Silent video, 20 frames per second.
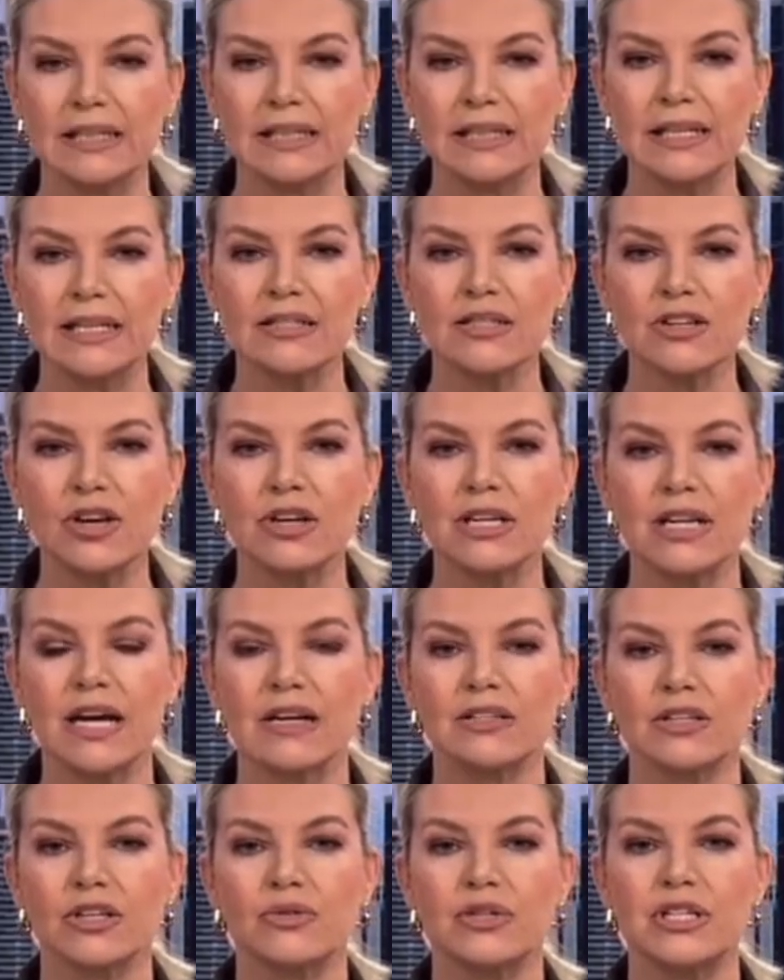Let's go now
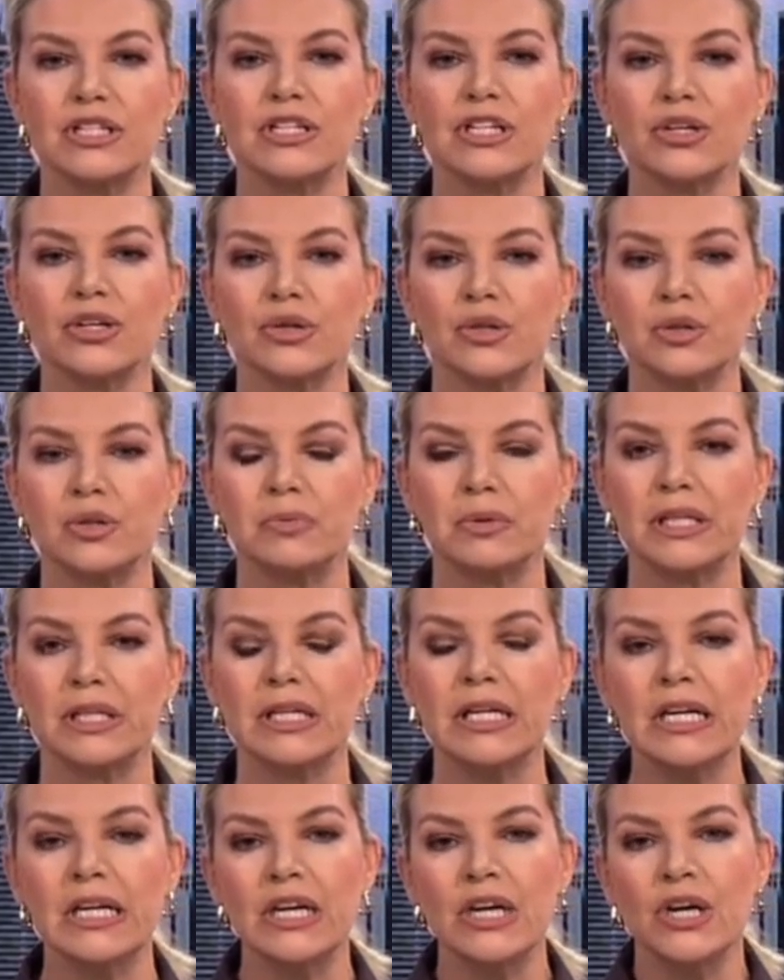to Christy Cooper,
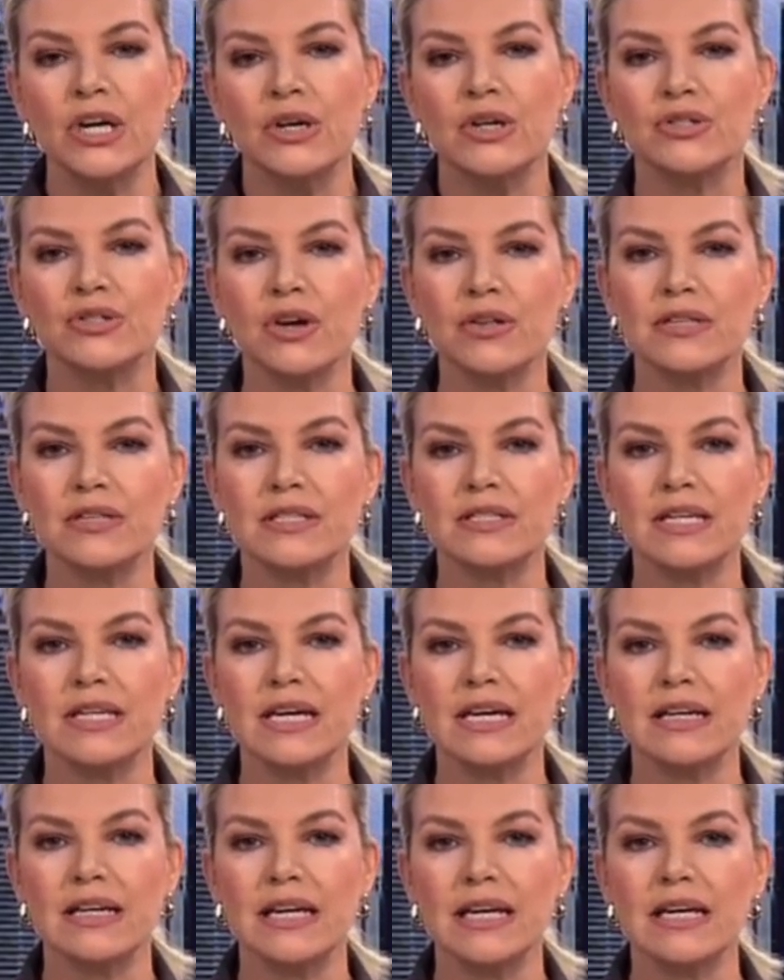who's on the
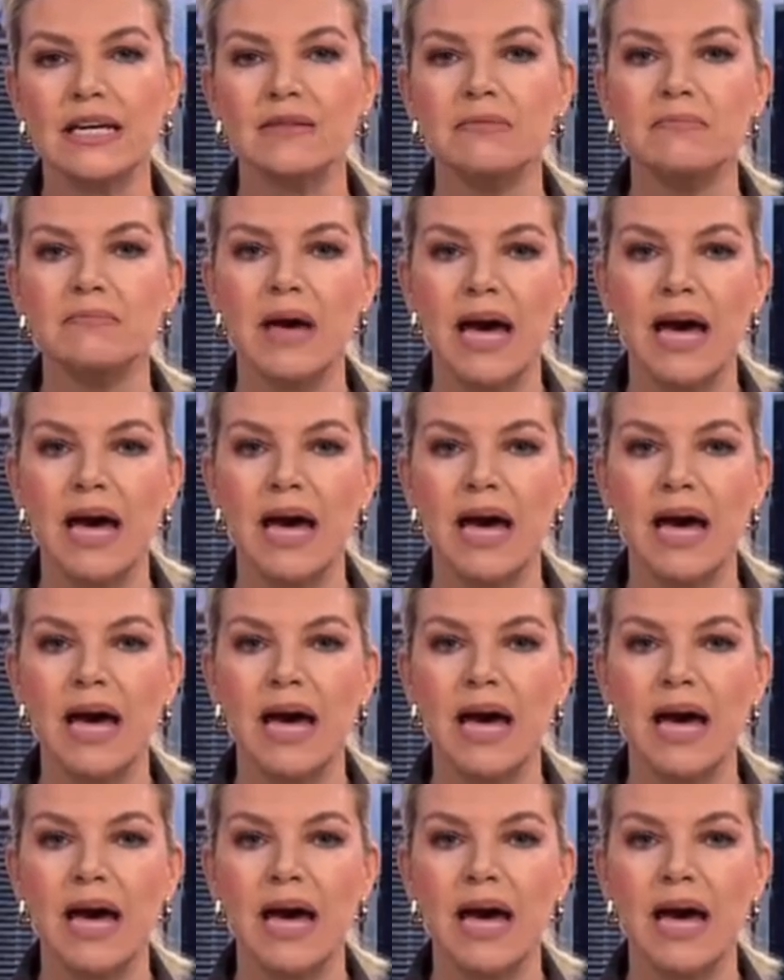scene in